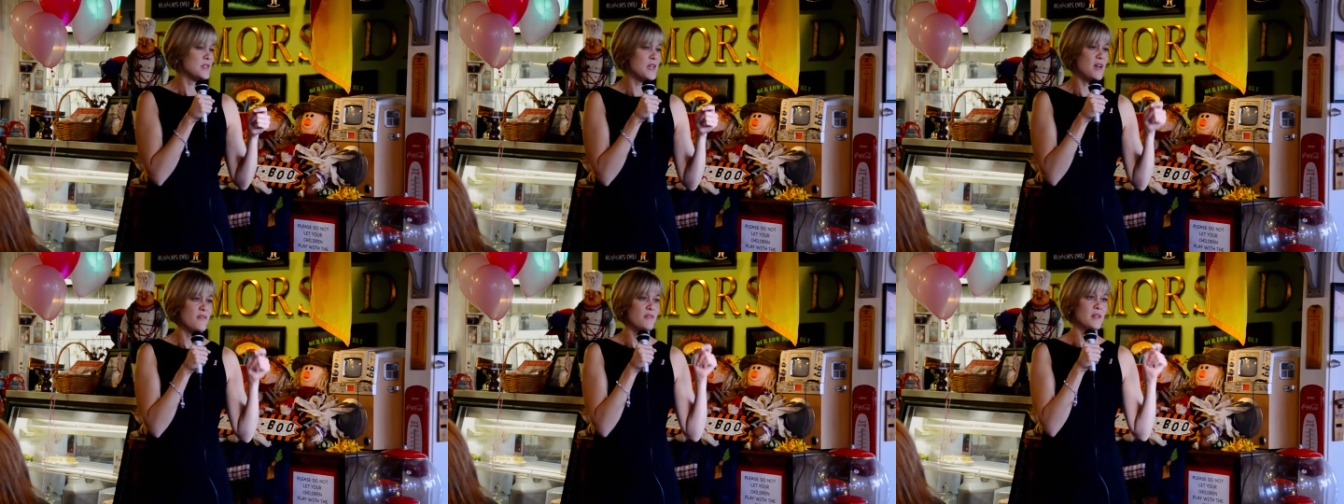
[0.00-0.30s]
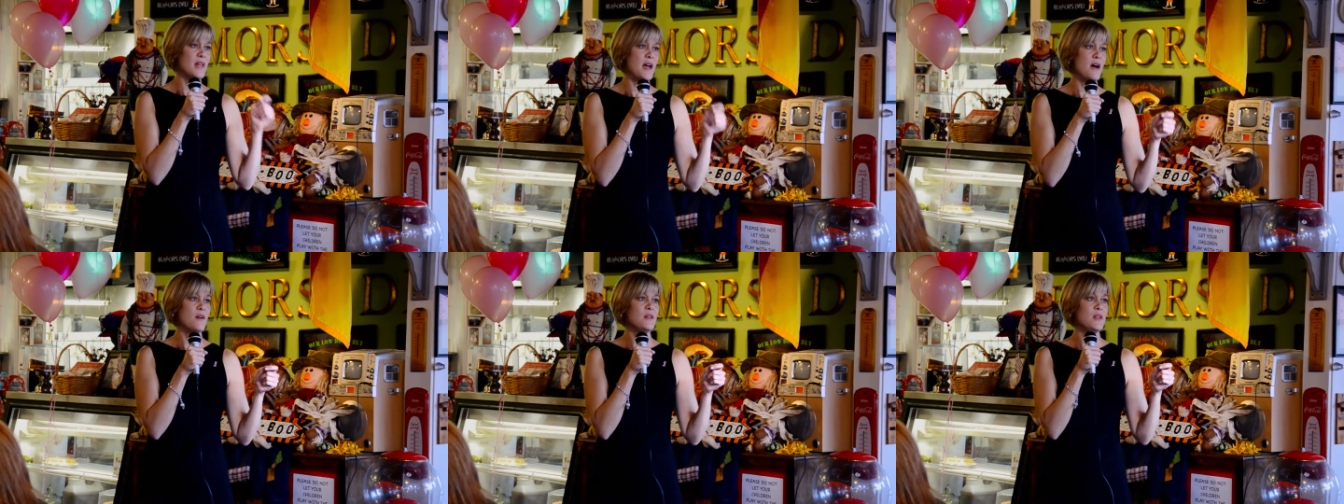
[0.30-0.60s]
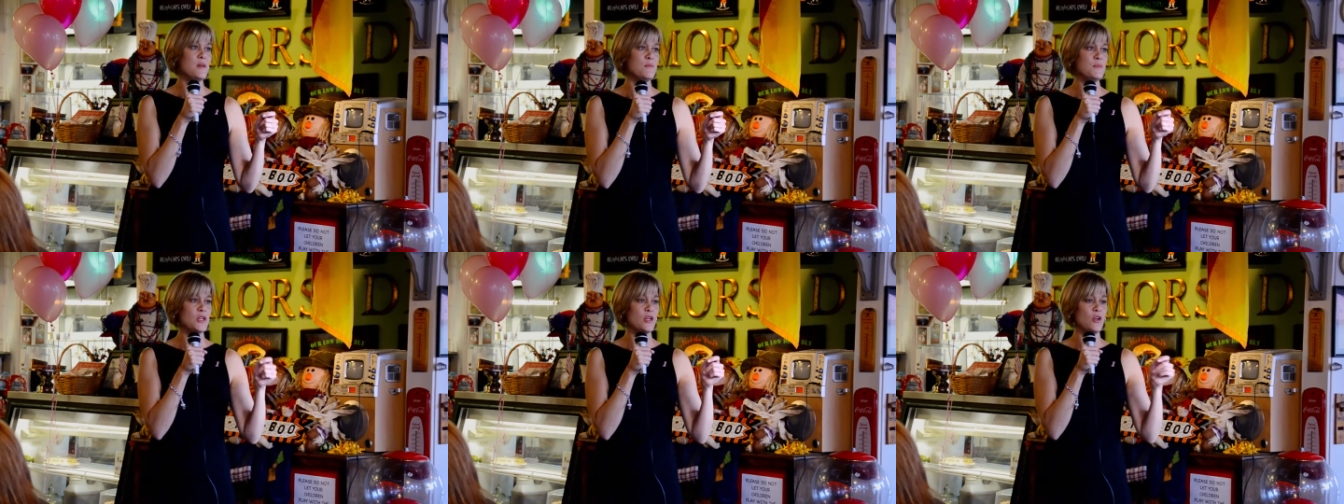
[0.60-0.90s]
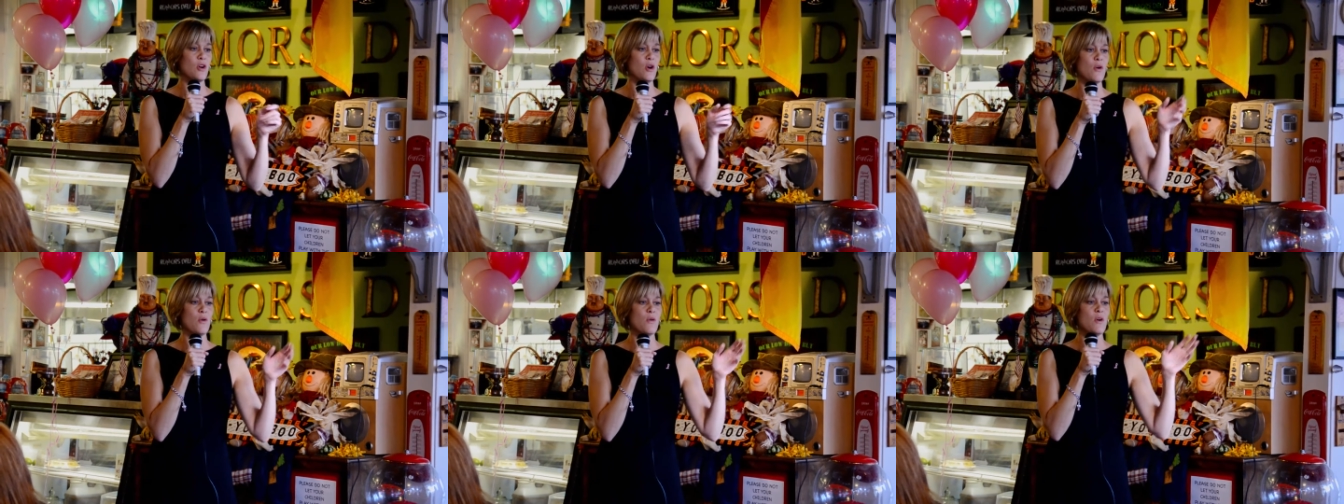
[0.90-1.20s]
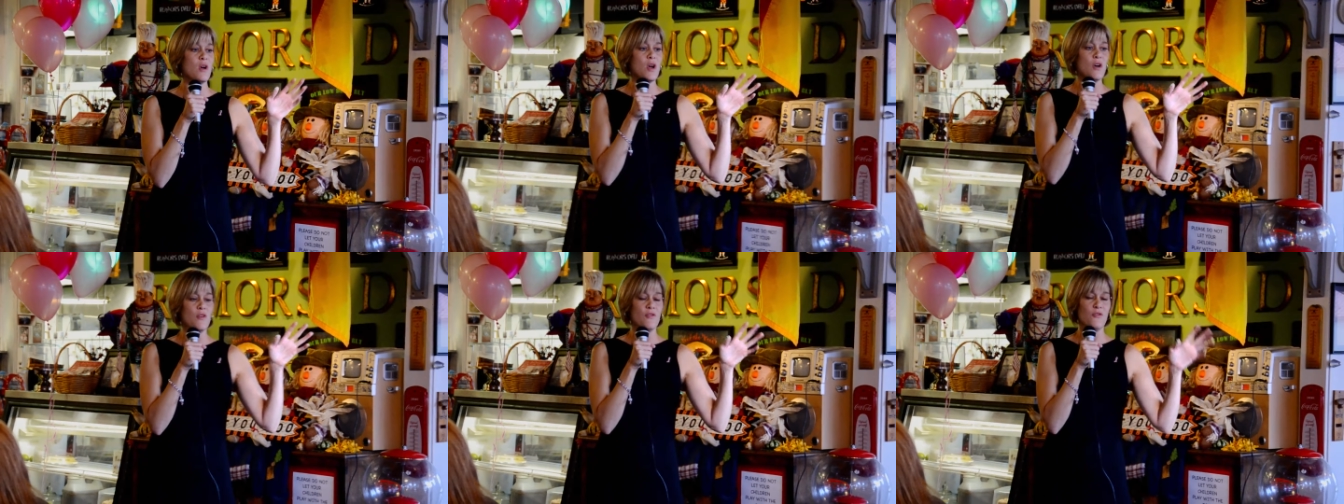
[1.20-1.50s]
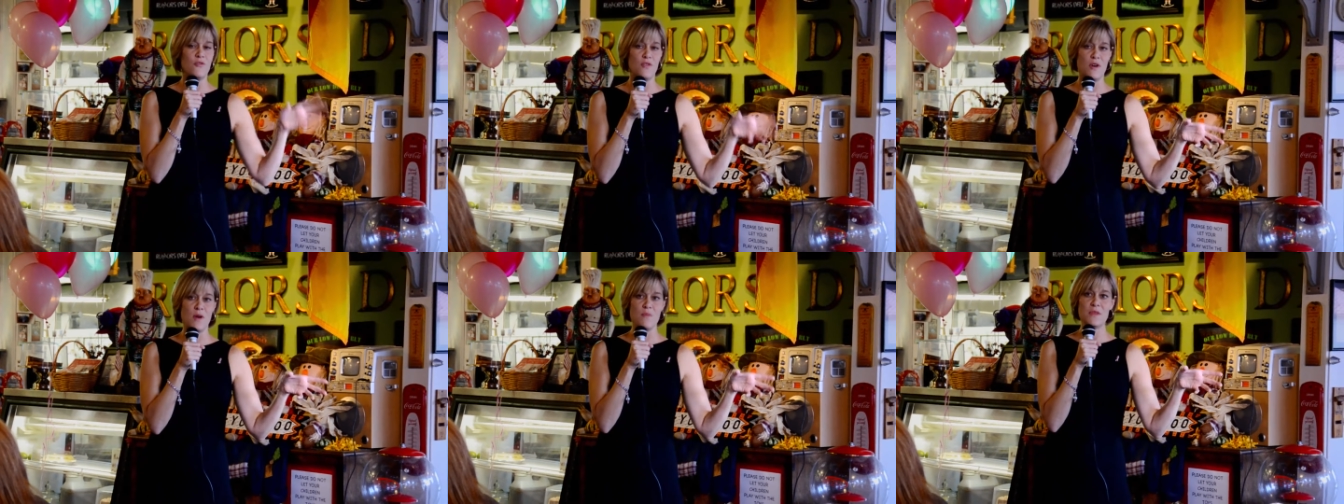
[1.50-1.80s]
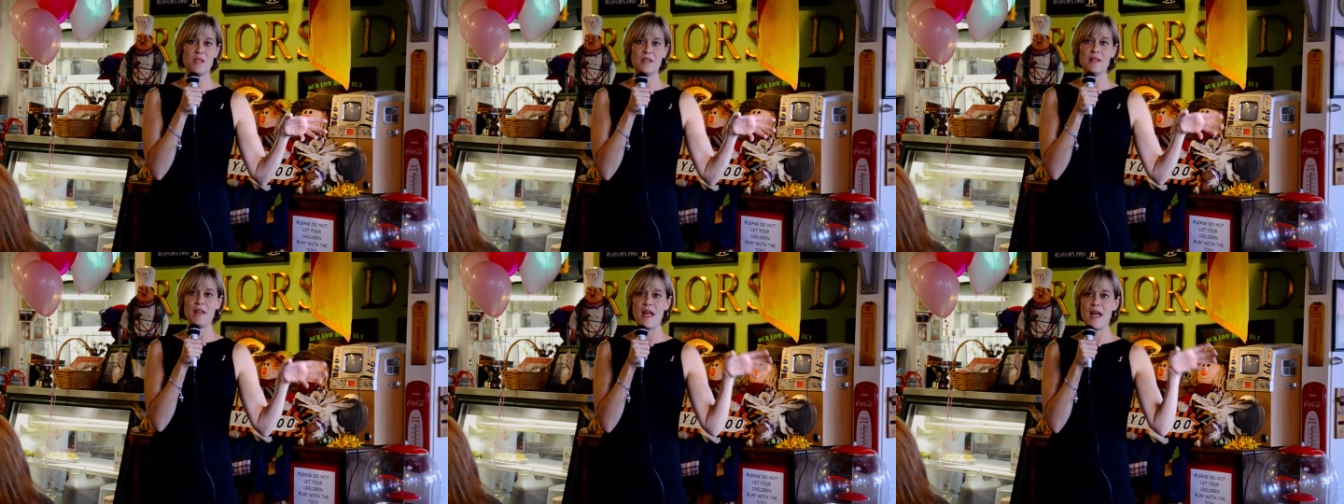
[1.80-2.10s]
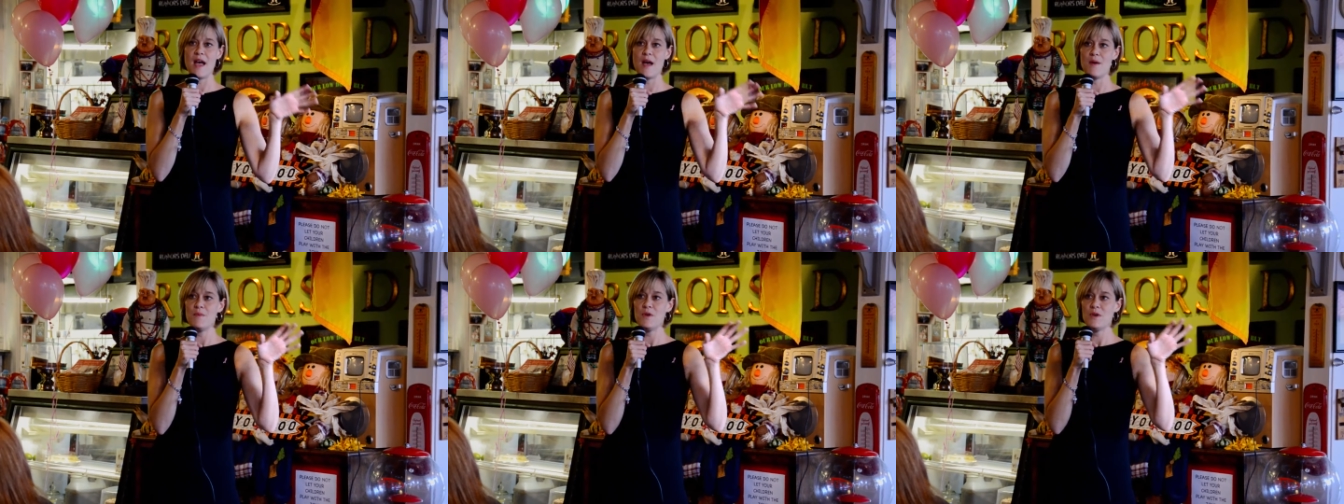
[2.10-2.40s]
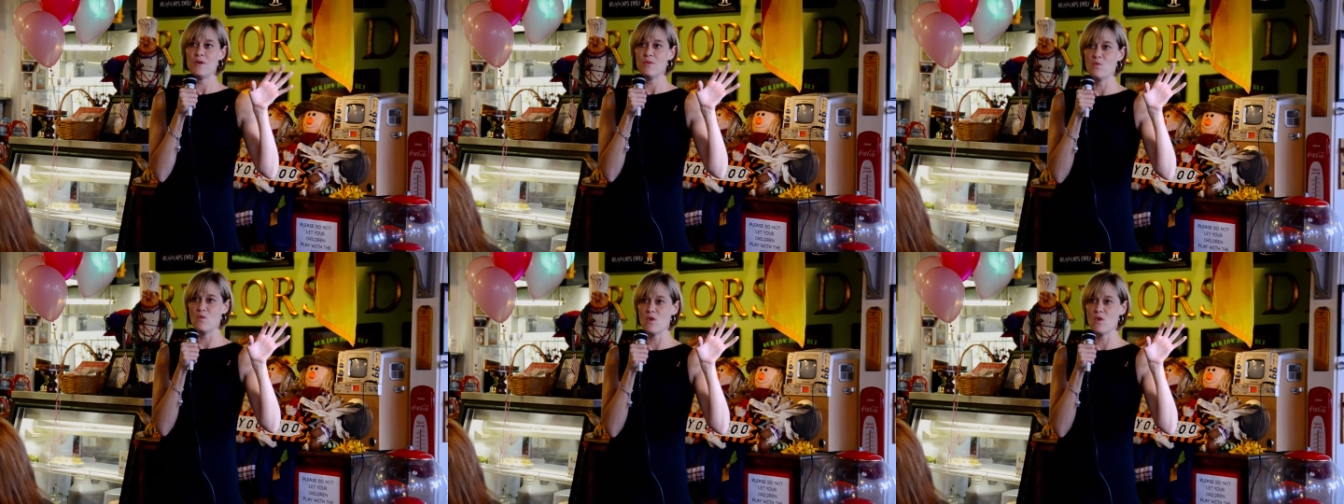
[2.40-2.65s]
have allowed him to go from the lab